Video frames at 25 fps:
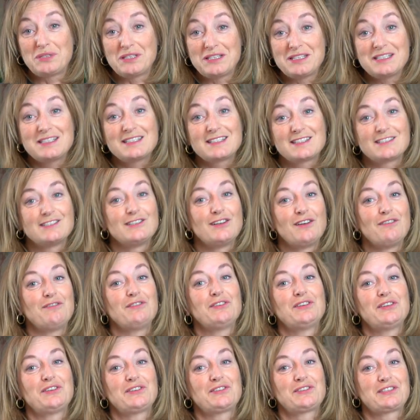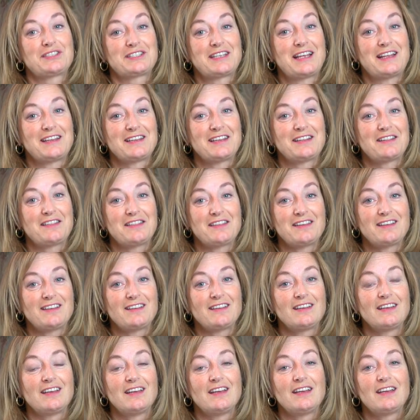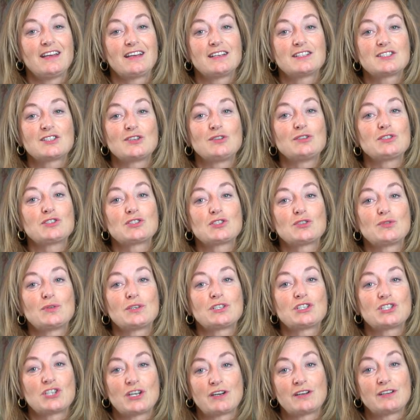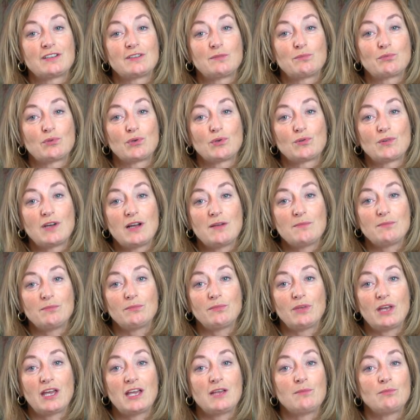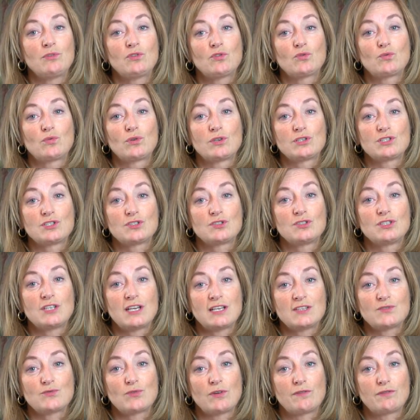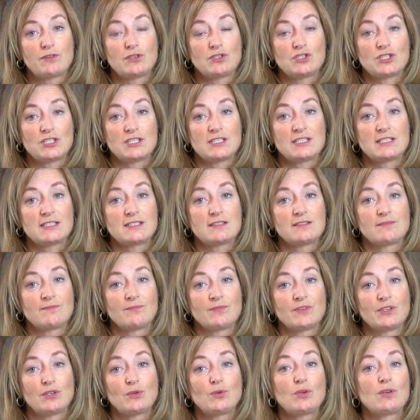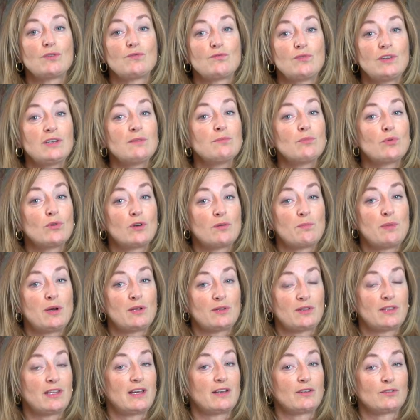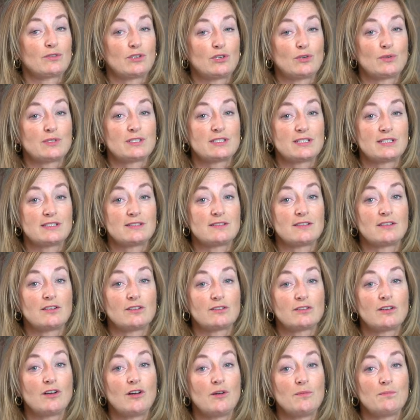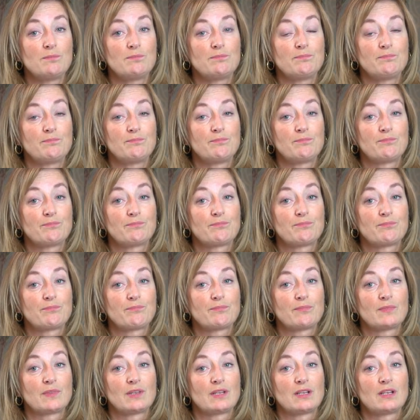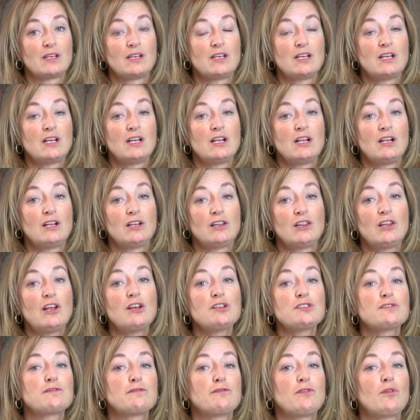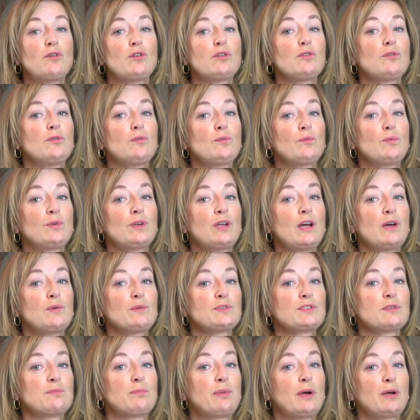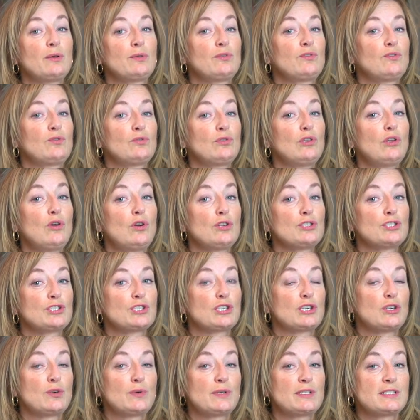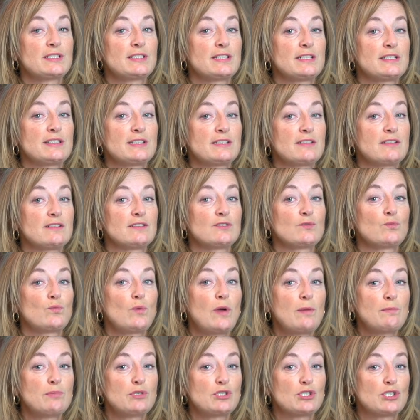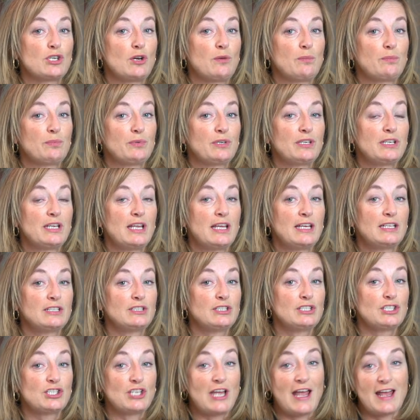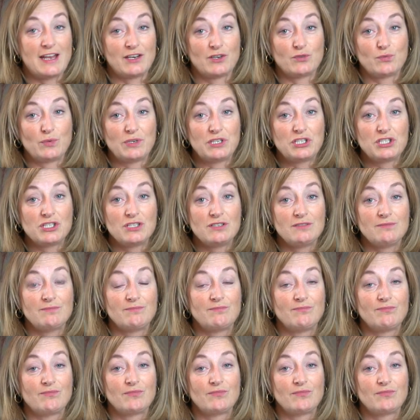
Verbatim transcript: peace, love, and understanding thing. It's also a charity program aimed towards today's refugees. You can read more about that on coexista.com. Last fall, when I was about to launch Coexista's web shop in English and Norwegian,